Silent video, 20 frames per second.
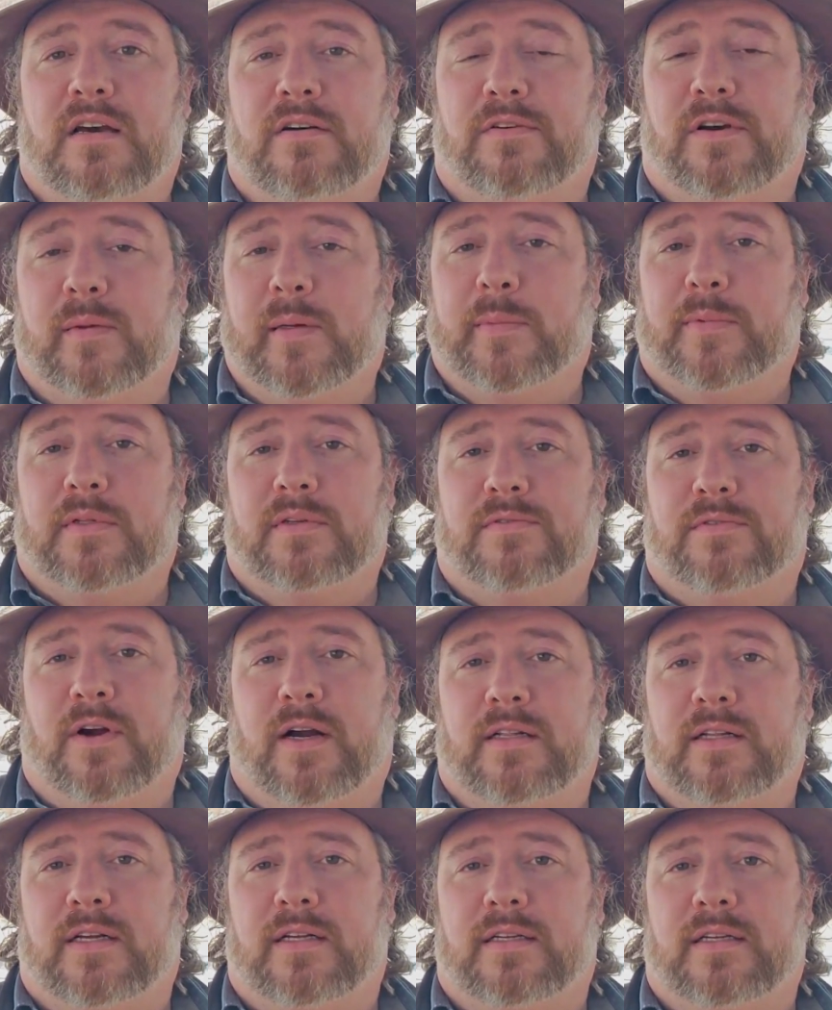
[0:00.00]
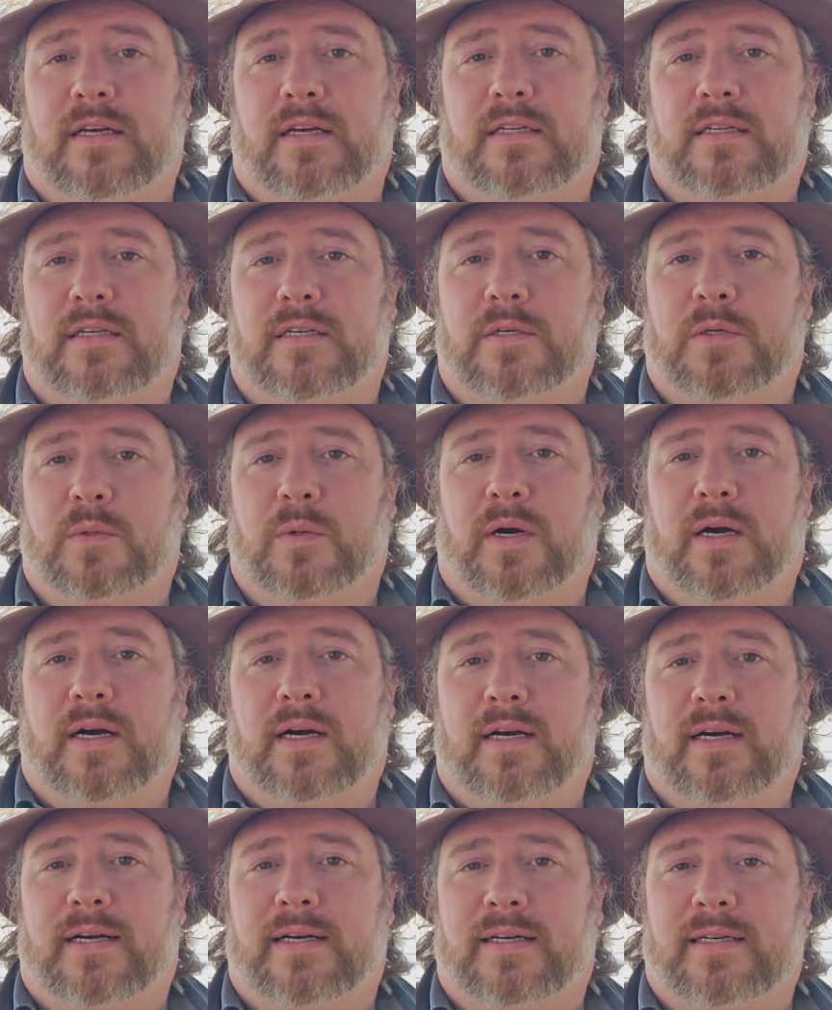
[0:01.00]
for the people of Rutland
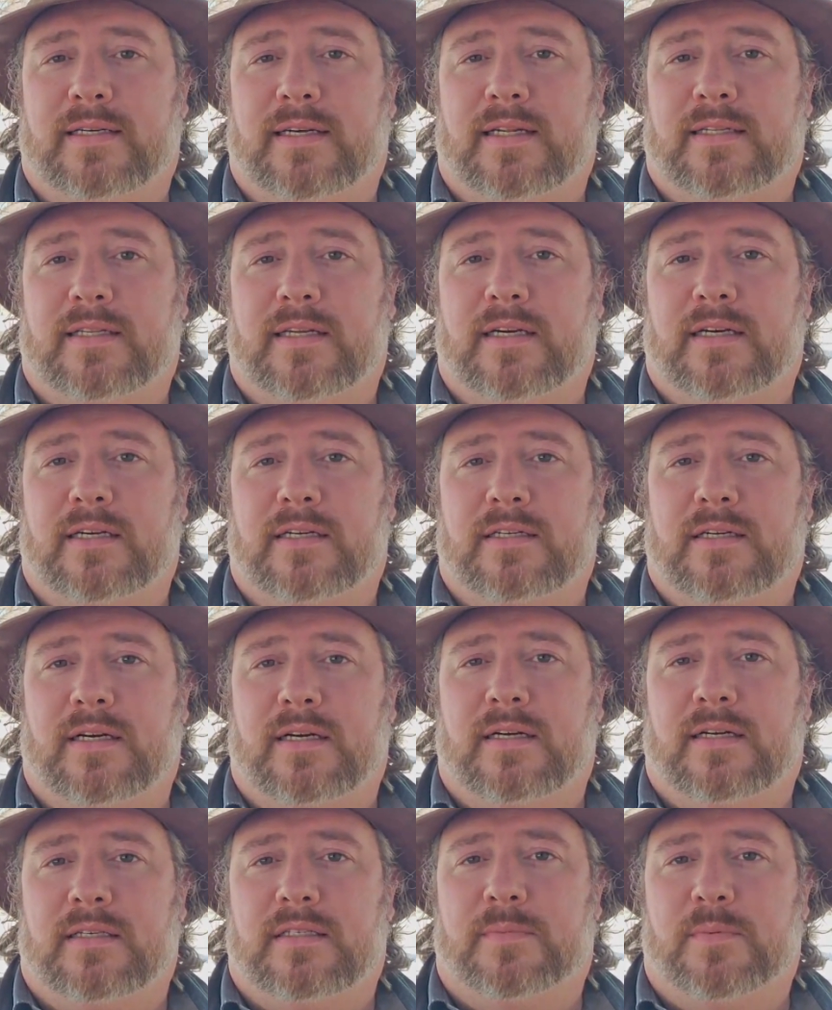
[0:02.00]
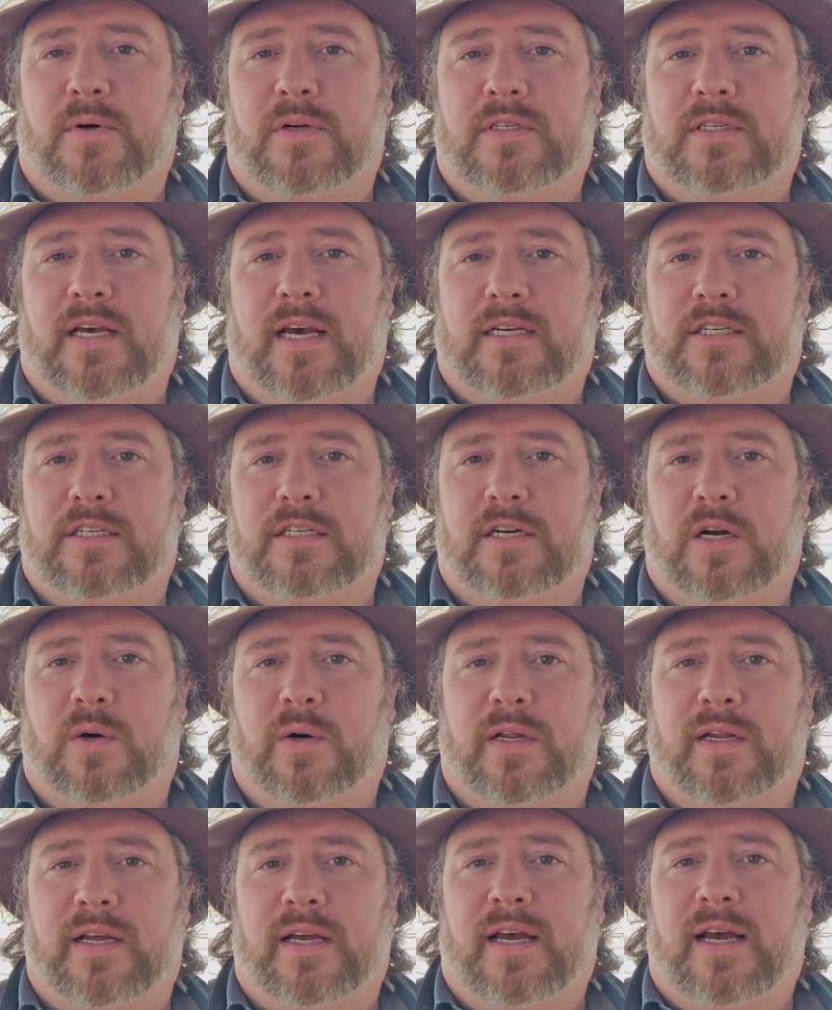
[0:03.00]
to get their sports action
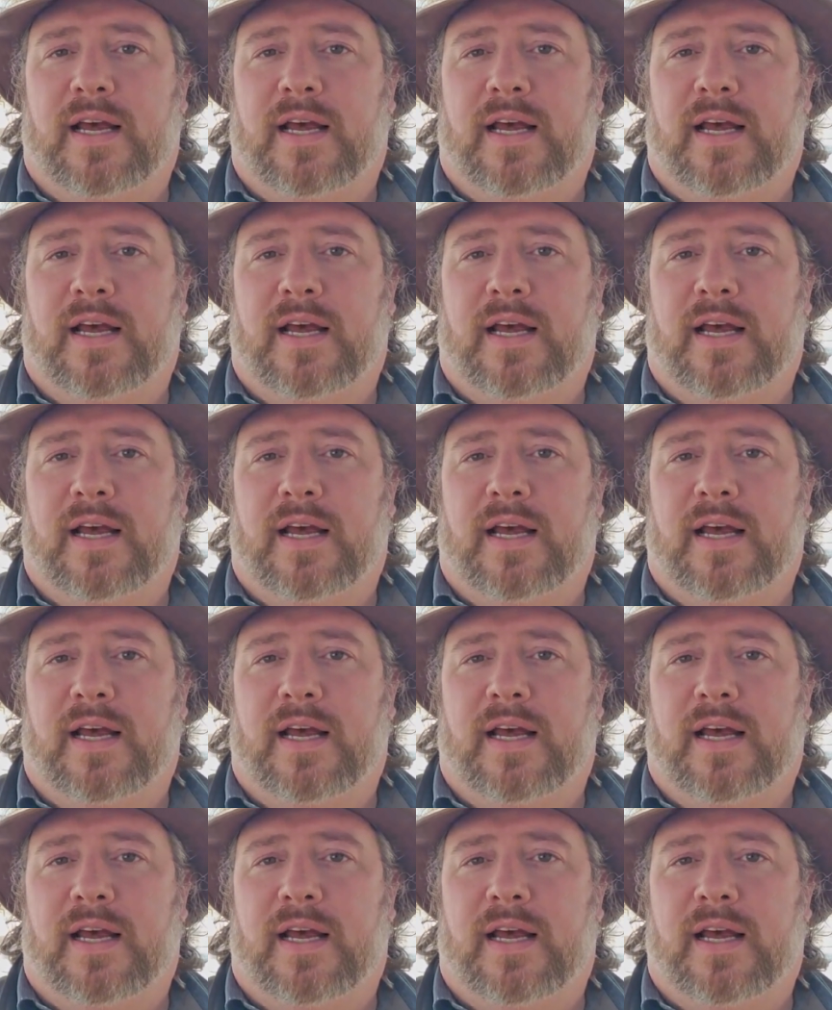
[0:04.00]
going.